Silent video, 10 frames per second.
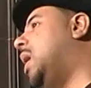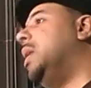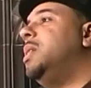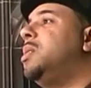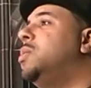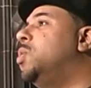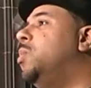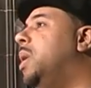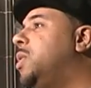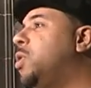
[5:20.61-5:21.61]
I listened to him
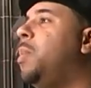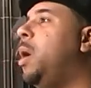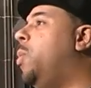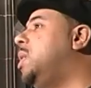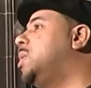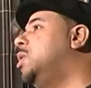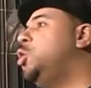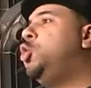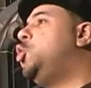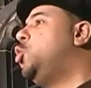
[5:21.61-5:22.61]
and I took my eraser
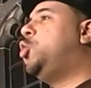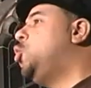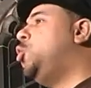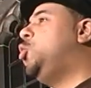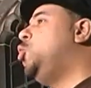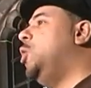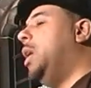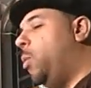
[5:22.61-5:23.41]
and I